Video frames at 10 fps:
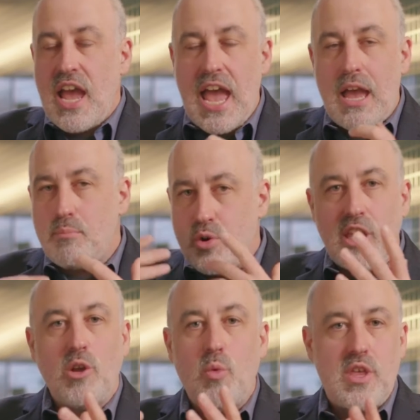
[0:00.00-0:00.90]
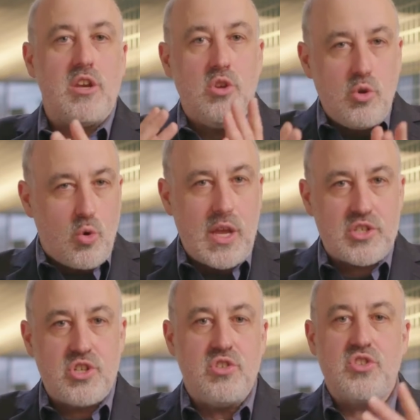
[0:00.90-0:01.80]
and bringing with it new
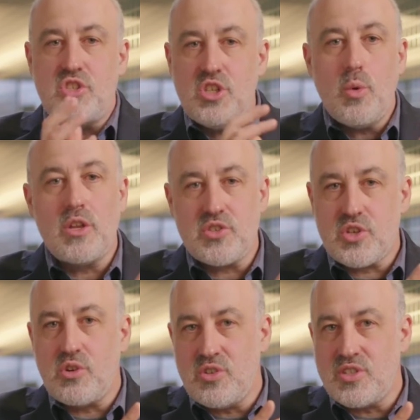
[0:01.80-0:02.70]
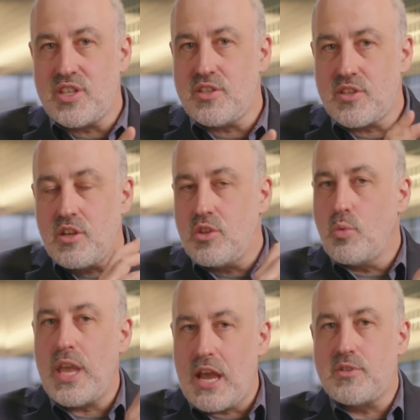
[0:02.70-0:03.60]
questions, new uncertainties that
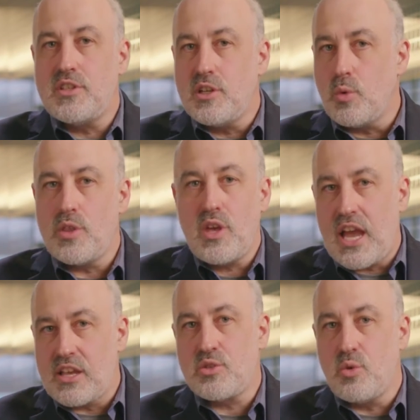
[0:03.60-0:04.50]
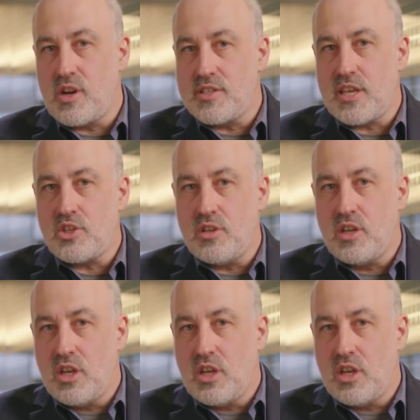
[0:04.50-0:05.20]
we have to deal with as an organization.